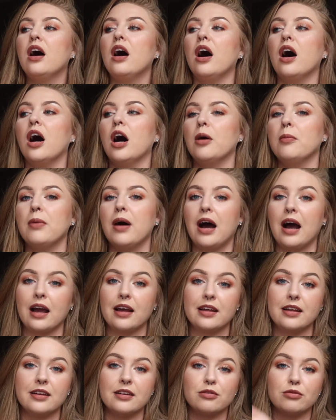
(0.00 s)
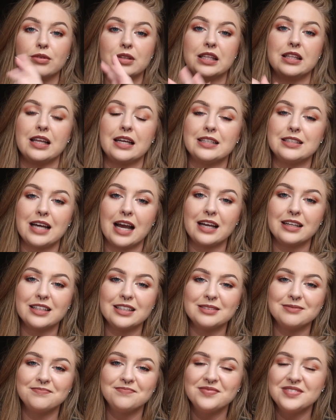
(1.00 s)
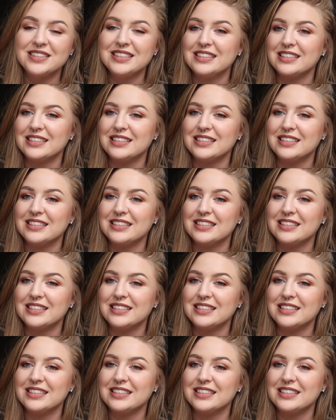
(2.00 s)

I really like dining.